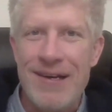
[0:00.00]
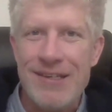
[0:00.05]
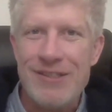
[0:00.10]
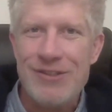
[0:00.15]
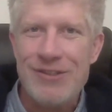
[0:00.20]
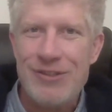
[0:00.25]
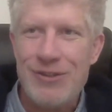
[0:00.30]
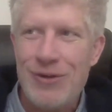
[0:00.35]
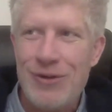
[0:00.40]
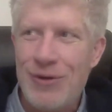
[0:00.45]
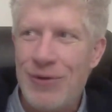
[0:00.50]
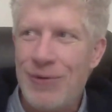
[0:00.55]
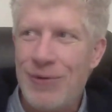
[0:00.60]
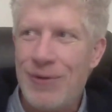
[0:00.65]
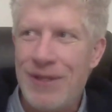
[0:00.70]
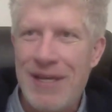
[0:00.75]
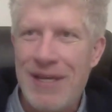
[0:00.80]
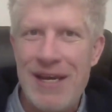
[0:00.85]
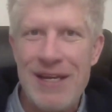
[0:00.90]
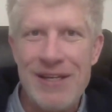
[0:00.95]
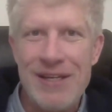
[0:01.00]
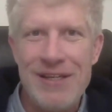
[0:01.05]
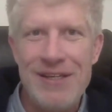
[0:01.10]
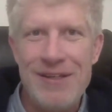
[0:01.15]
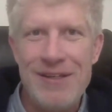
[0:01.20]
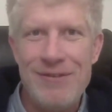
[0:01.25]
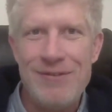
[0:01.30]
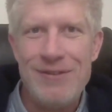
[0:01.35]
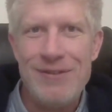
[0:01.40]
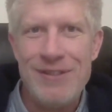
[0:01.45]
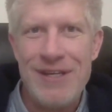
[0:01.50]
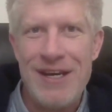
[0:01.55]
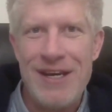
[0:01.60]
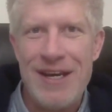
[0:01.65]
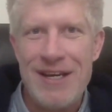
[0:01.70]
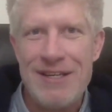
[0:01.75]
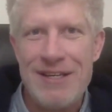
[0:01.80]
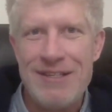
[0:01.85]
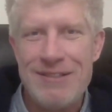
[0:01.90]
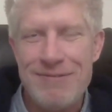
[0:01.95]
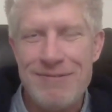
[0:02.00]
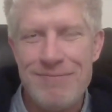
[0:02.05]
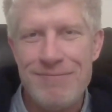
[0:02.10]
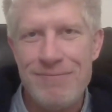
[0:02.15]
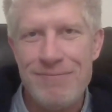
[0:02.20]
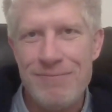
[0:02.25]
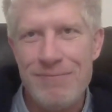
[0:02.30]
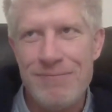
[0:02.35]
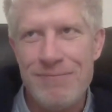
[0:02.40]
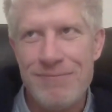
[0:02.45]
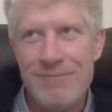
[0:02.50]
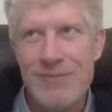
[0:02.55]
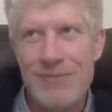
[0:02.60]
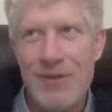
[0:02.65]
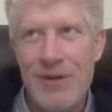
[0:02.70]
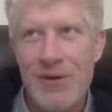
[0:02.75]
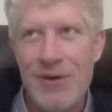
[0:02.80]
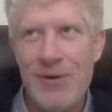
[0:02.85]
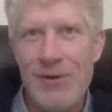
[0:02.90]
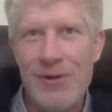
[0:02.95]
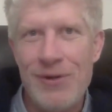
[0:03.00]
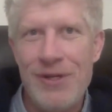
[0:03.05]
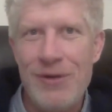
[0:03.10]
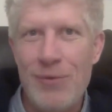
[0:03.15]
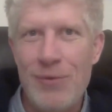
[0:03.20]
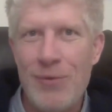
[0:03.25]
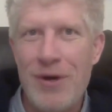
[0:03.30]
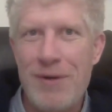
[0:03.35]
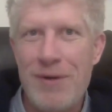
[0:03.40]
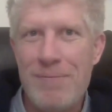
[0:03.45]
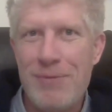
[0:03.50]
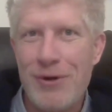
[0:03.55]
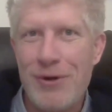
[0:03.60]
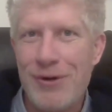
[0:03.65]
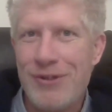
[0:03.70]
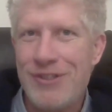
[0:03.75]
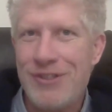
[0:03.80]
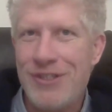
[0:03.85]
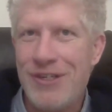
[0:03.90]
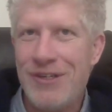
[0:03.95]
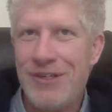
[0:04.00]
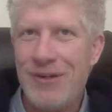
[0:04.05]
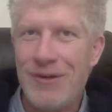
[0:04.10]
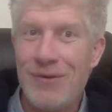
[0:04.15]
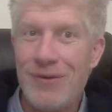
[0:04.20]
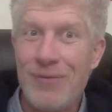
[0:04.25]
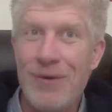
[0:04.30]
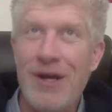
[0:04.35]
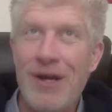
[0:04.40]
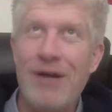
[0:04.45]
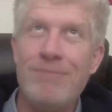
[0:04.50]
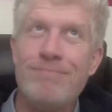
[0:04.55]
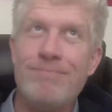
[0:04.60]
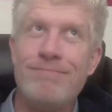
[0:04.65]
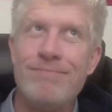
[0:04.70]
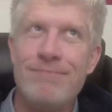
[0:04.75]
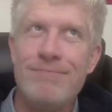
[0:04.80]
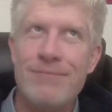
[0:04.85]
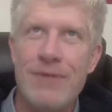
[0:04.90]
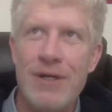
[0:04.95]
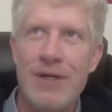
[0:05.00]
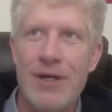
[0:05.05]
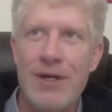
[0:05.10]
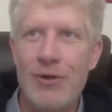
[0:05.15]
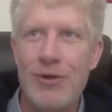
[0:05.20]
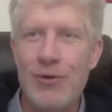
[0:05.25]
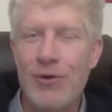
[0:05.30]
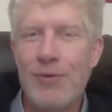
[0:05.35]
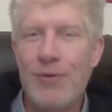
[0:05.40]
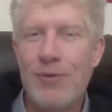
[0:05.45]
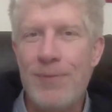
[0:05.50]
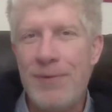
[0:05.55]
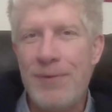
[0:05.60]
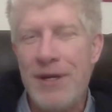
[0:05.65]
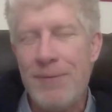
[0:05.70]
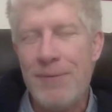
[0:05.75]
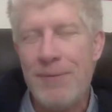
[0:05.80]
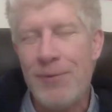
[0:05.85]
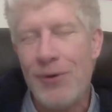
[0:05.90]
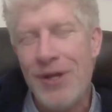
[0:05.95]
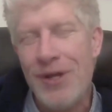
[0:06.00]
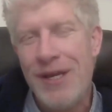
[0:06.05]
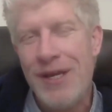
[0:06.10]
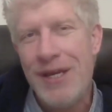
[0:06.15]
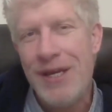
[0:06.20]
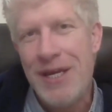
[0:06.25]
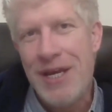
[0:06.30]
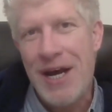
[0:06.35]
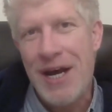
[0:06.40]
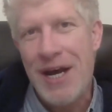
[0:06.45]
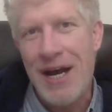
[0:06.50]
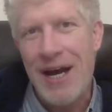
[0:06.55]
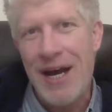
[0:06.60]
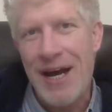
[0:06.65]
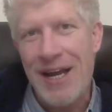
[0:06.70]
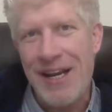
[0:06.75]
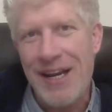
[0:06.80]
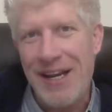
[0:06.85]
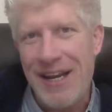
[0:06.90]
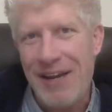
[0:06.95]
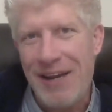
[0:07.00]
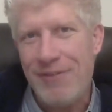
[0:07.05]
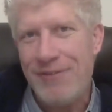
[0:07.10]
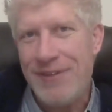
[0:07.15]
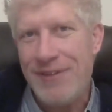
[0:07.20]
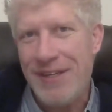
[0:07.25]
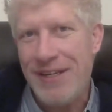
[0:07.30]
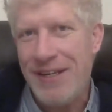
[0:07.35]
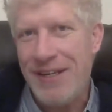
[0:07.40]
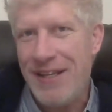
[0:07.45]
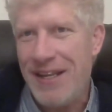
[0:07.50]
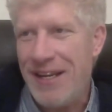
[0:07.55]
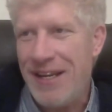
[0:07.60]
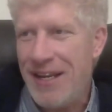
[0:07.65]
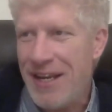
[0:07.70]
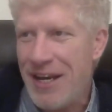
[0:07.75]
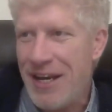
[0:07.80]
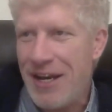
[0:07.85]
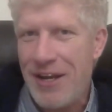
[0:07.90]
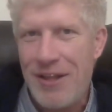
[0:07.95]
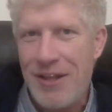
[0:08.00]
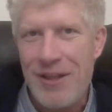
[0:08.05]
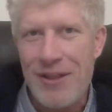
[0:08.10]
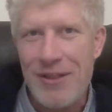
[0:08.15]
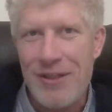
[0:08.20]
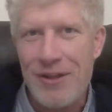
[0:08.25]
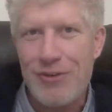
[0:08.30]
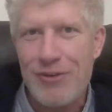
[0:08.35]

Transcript: So that leaves only one person, or well, a group of people left in the